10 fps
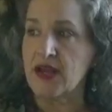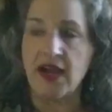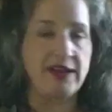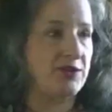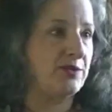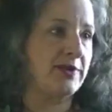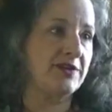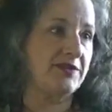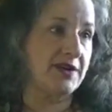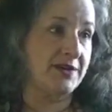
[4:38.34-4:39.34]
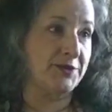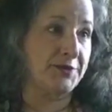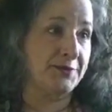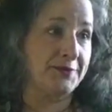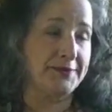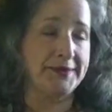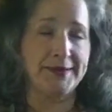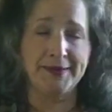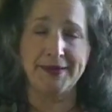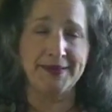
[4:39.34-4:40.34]
I knew my father,
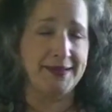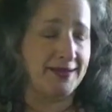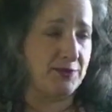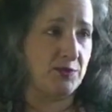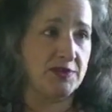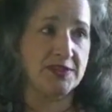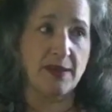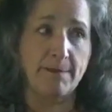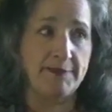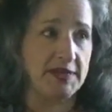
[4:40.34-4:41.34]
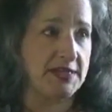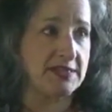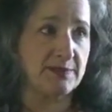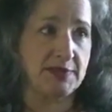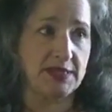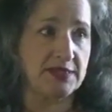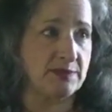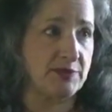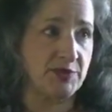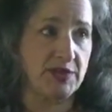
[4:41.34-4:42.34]
without a doubt, was the biggest,
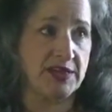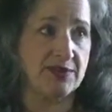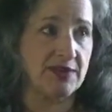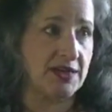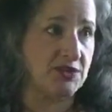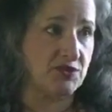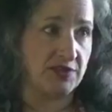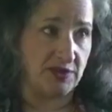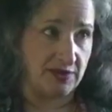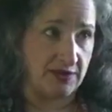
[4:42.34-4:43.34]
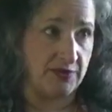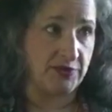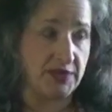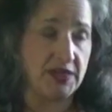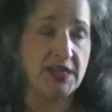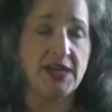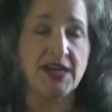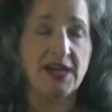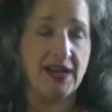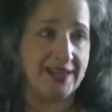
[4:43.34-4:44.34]
meanest bully on God's green earth.
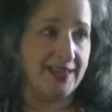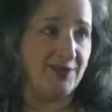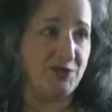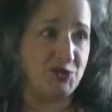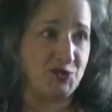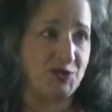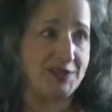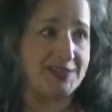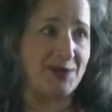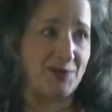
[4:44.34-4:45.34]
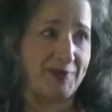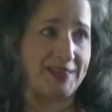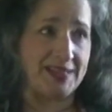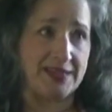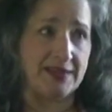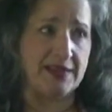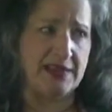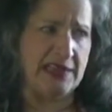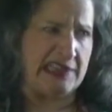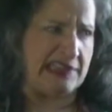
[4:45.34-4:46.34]
I can give you stories that would be like,
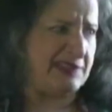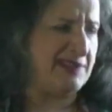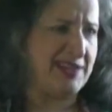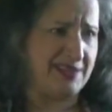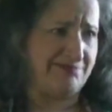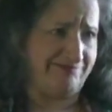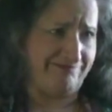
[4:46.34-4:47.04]
oh, what a,